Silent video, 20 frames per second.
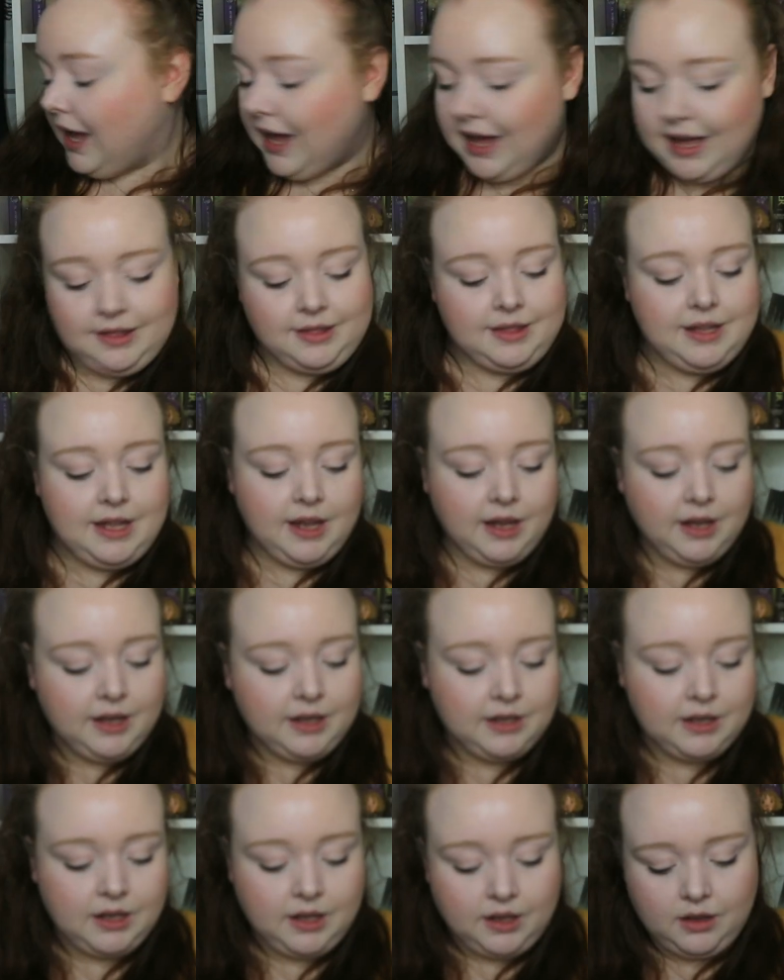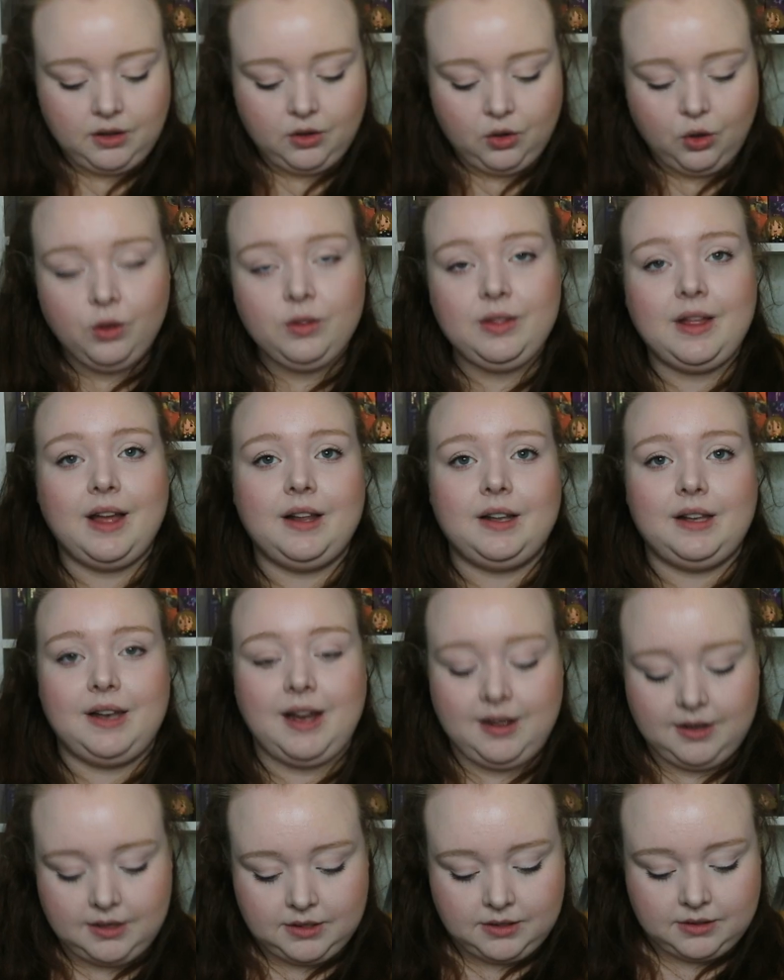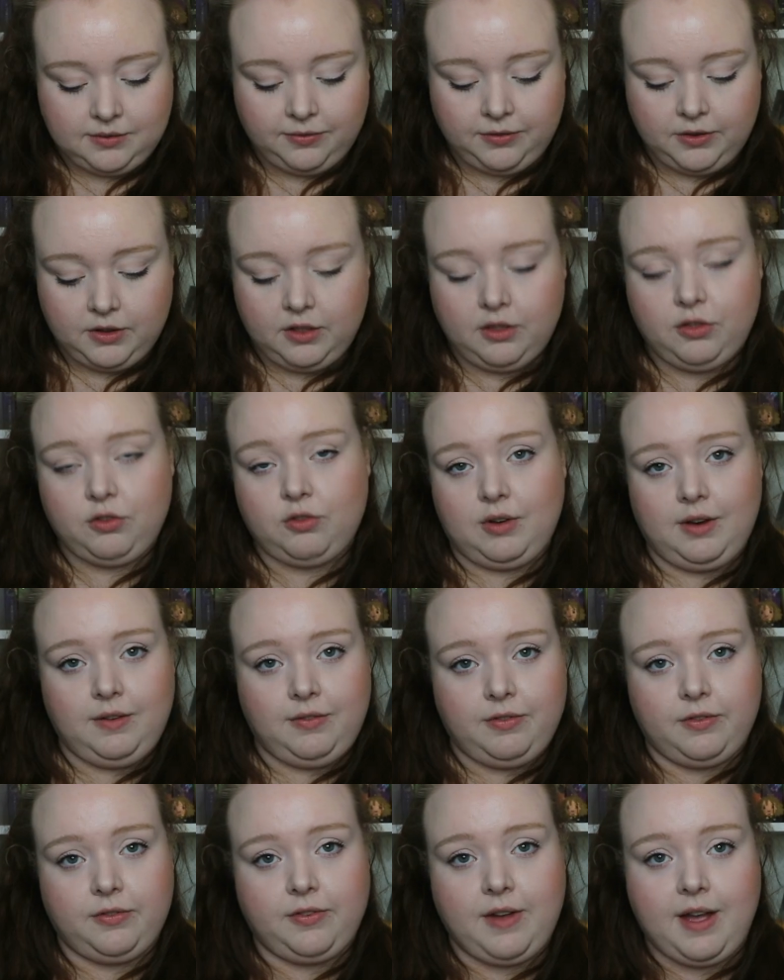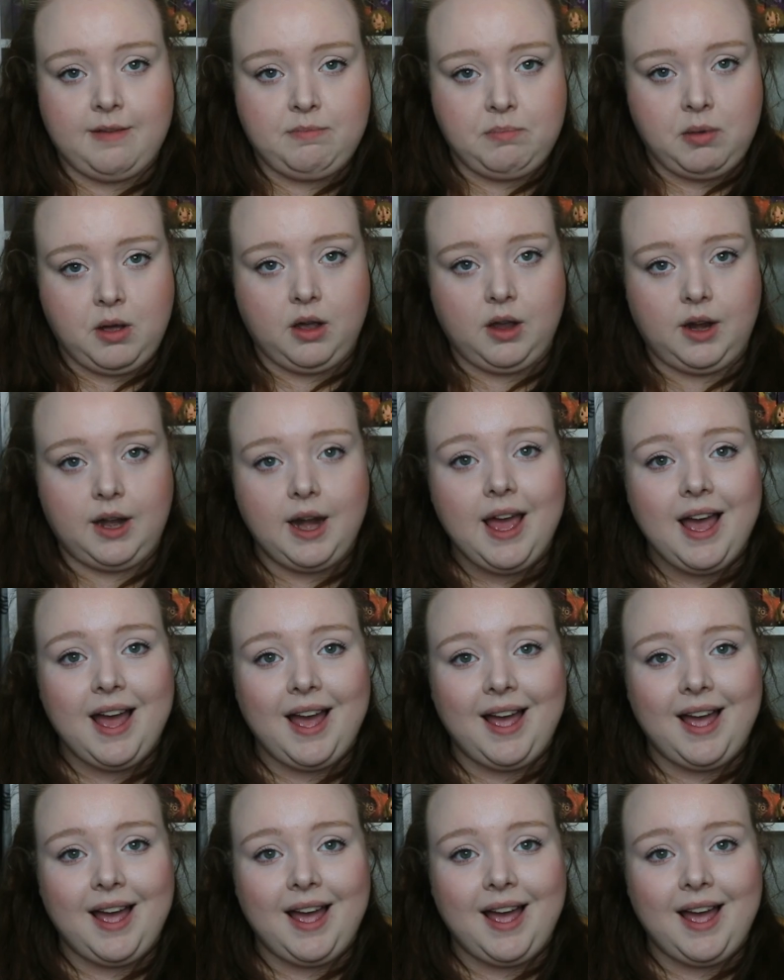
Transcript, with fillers: And then on that last, for the 3 for £5,